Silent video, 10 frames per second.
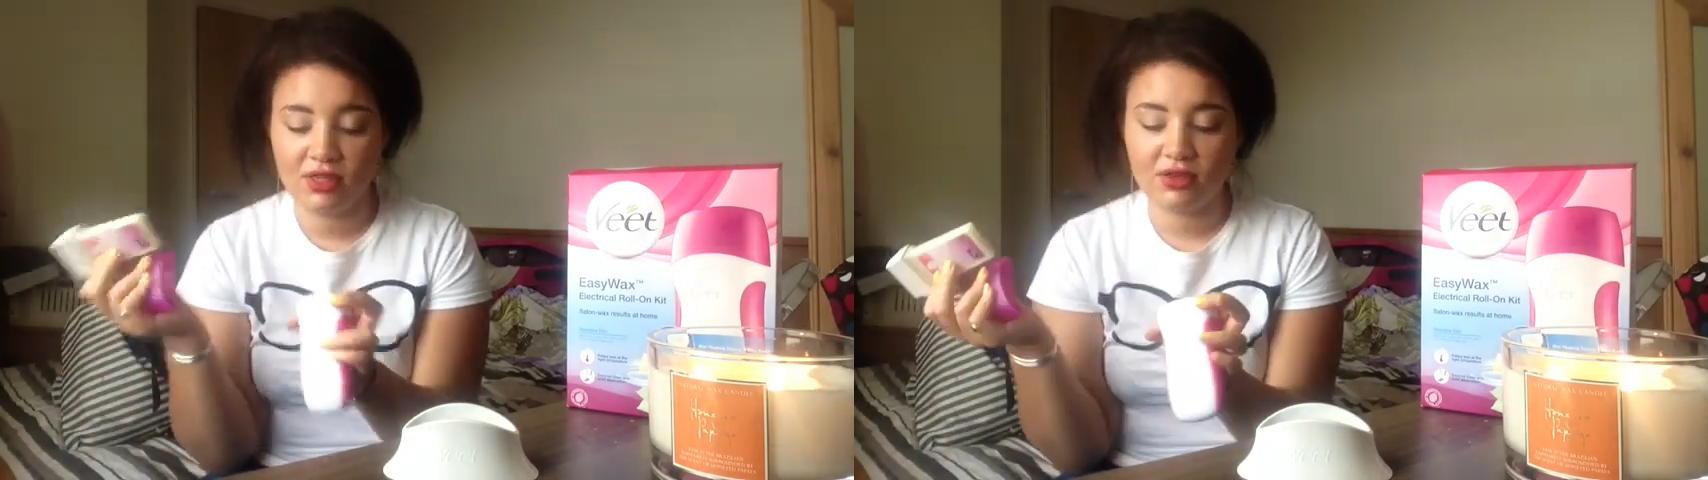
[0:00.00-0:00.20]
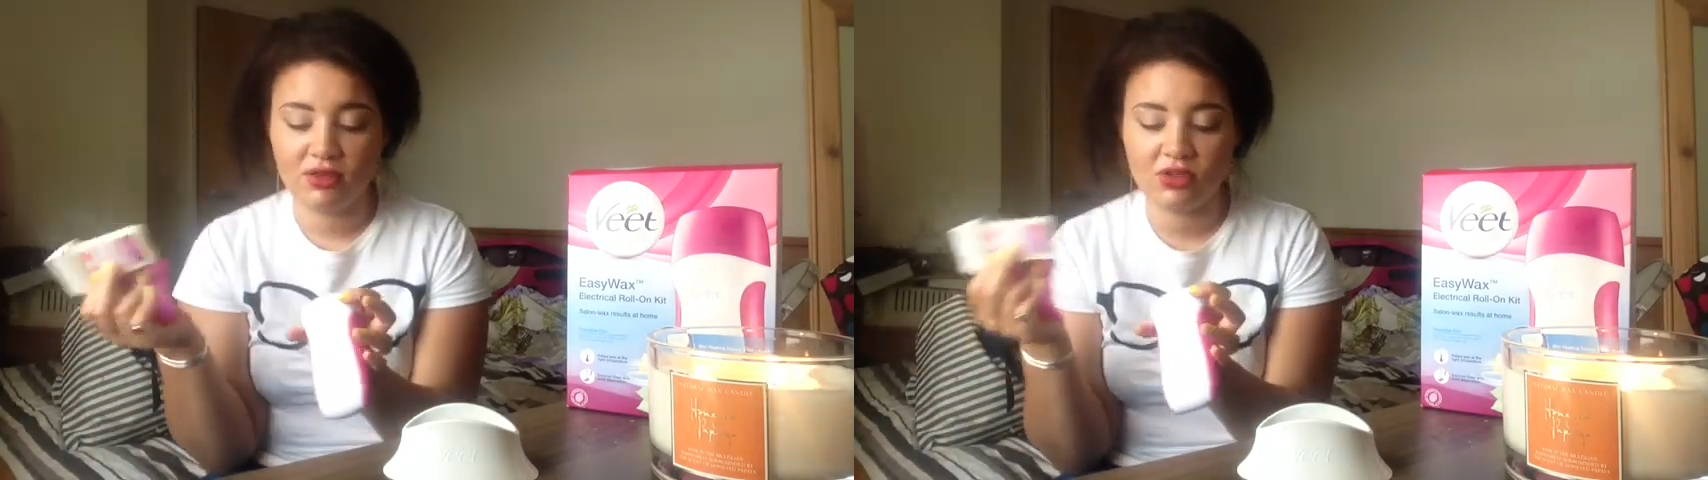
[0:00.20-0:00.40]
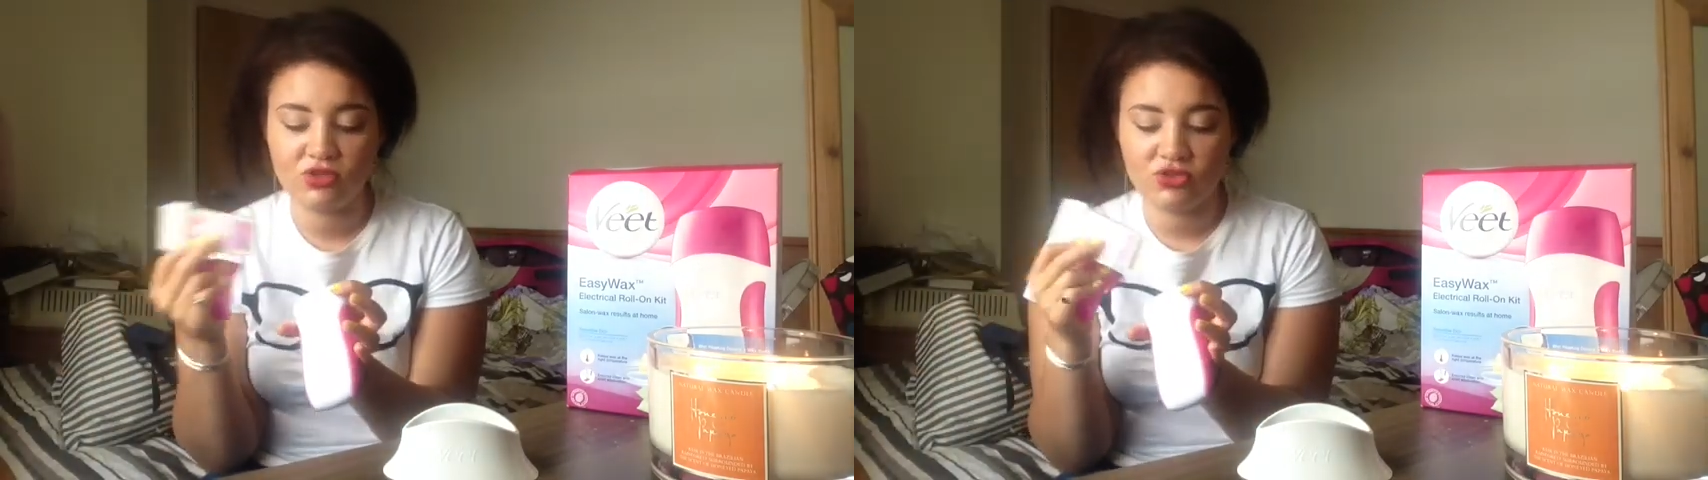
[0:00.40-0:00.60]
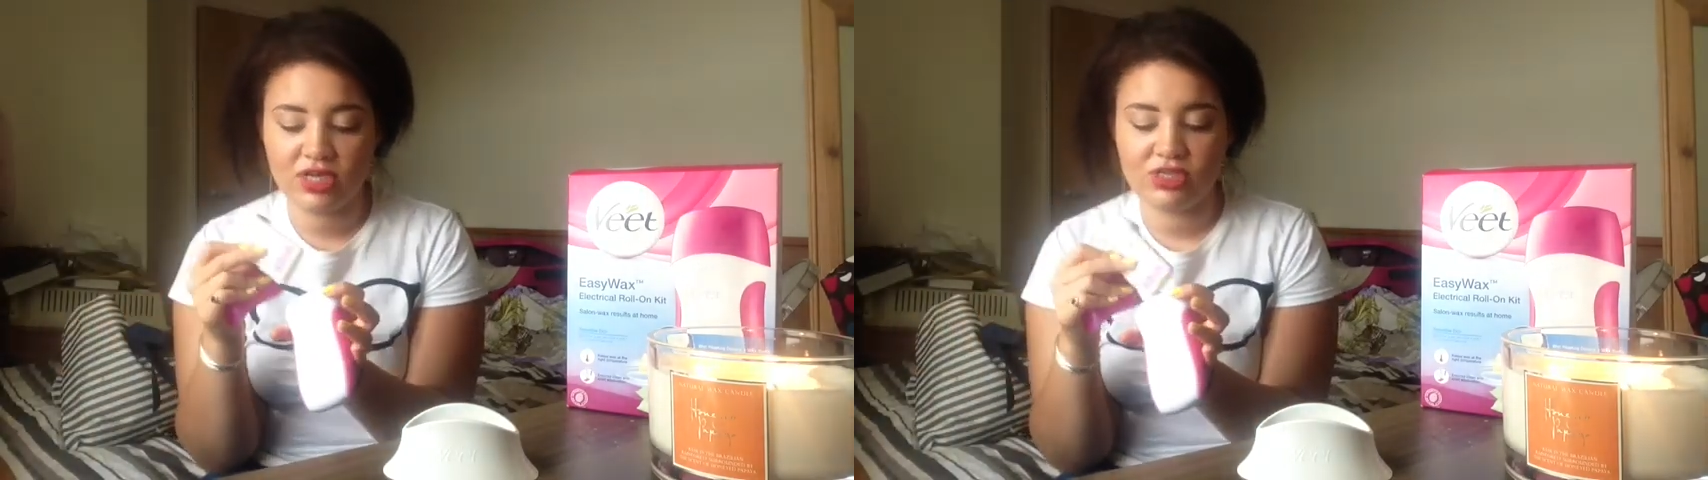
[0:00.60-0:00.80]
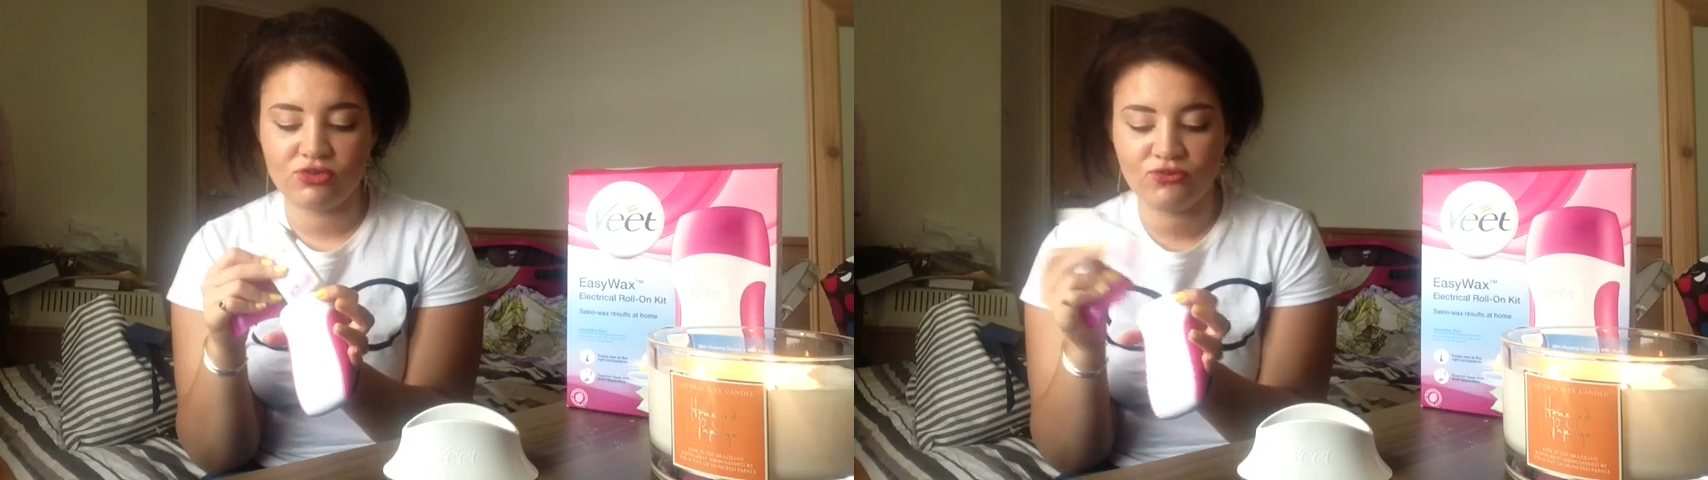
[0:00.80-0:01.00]
the
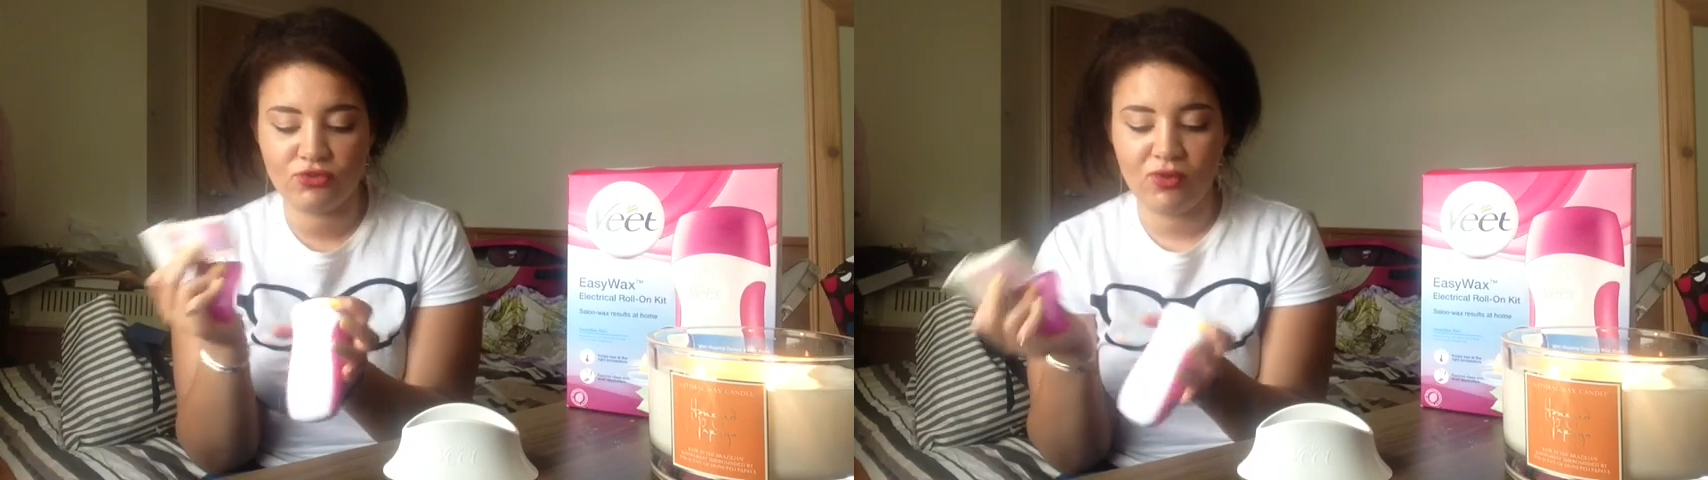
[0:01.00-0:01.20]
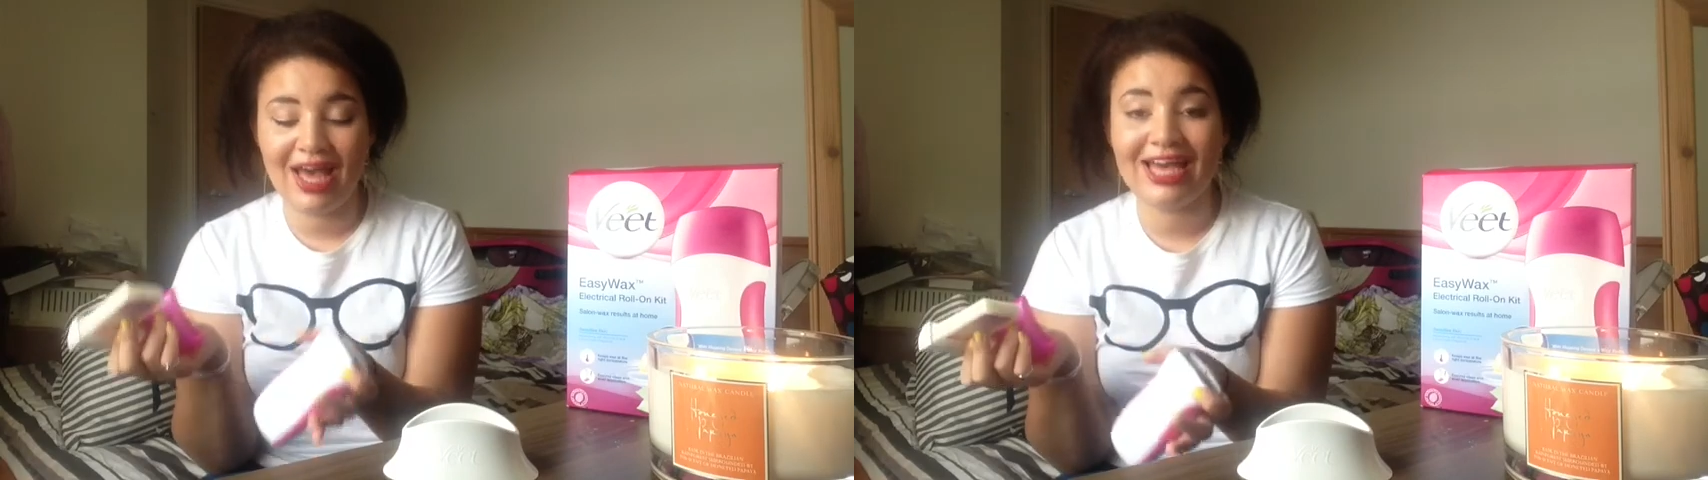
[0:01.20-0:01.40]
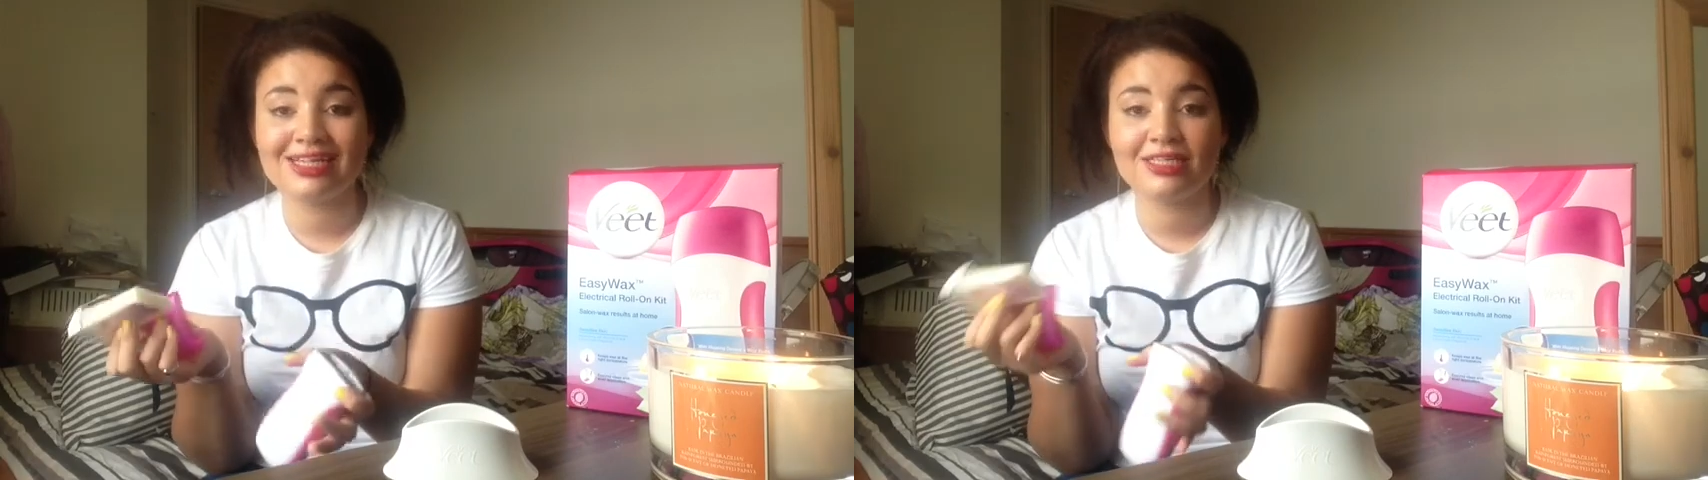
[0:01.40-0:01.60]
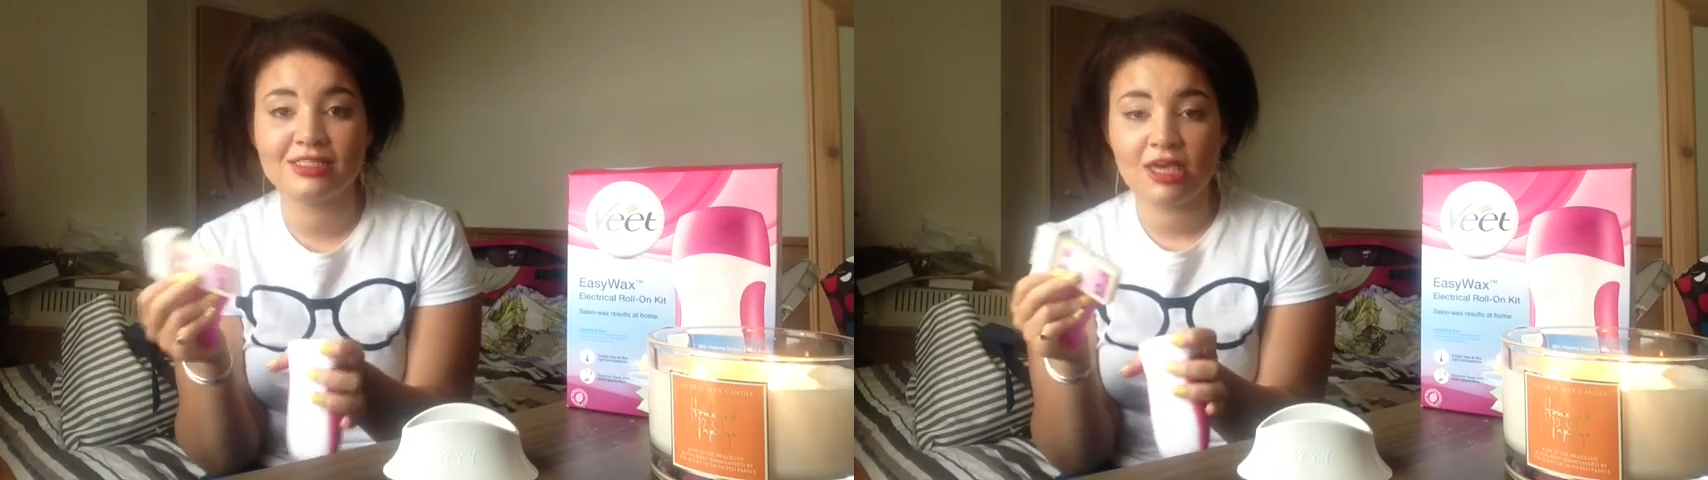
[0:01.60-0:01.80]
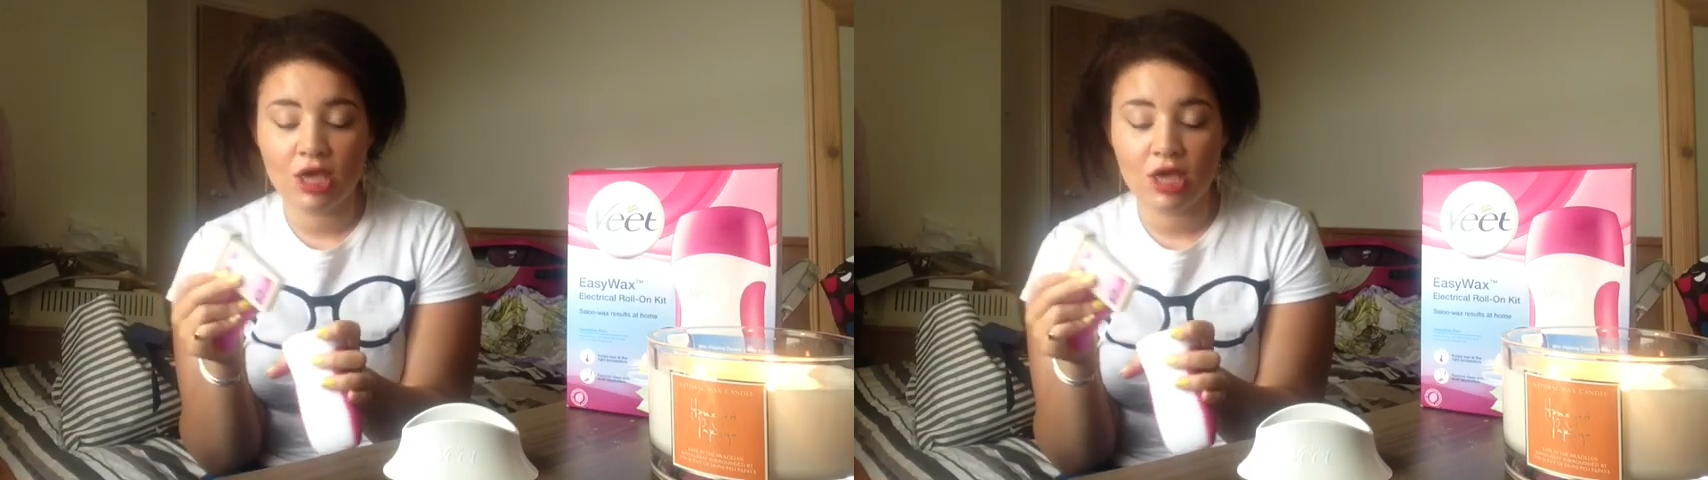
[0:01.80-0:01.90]
cartridge of the wax,